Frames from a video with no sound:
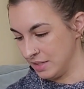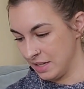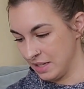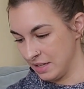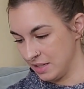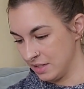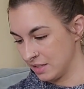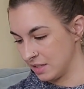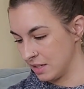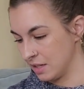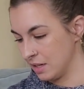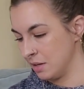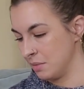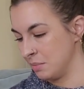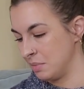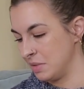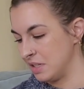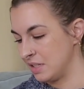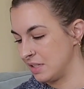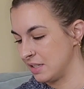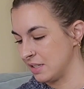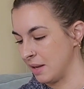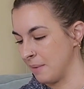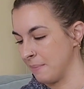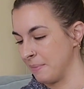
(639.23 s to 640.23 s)
Yeah, there's going to be
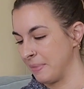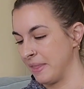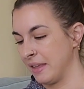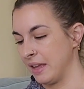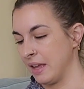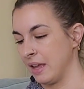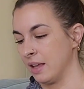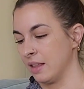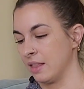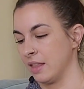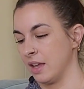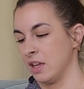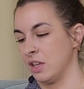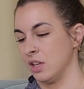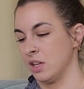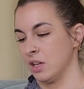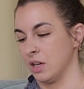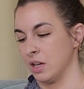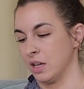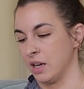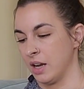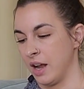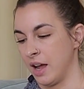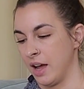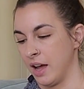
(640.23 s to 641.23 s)
something that you're
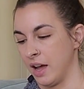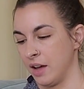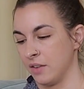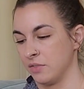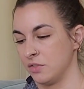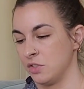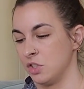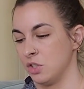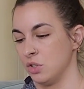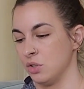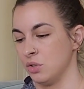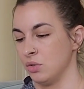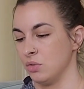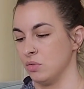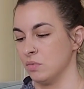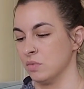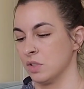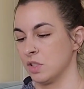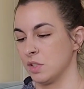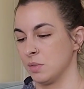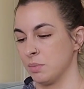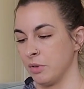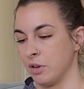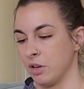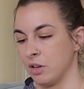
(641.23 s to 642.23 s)
going to have to
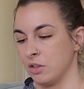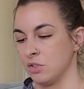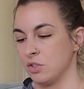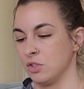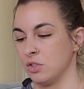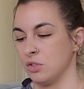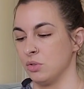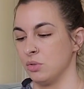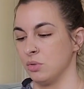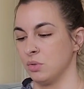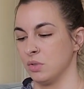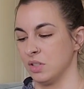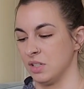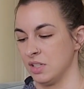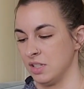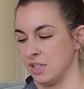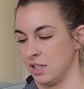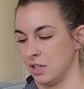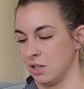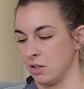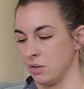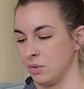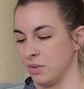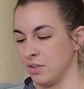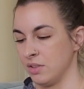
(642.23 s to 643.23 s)
respond to or
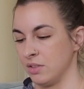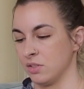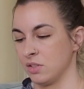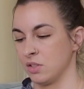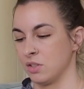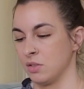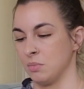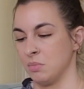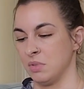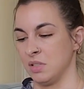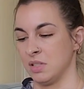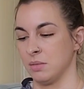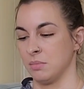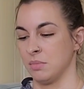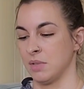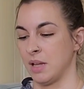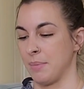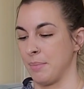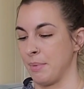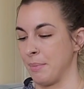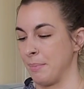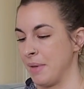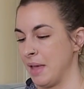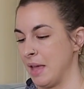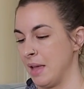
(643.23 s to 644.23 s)
deal with. This could be some
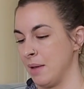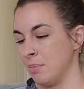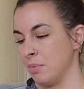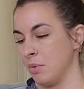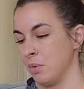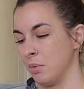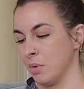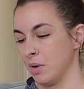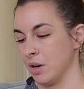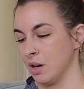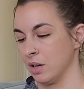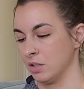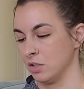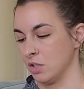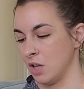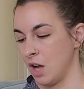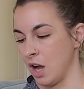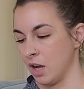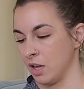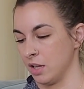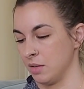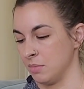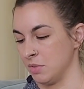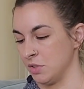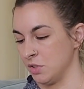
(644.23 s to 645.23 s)
type of paperwork,
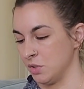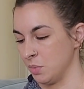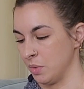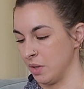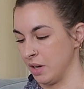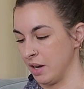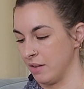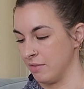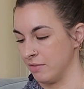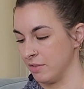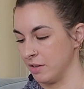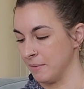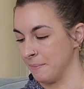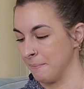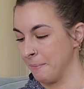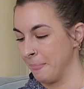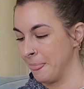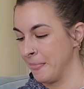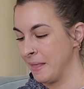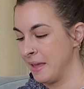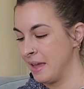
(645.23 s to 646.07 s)
documents, whatever.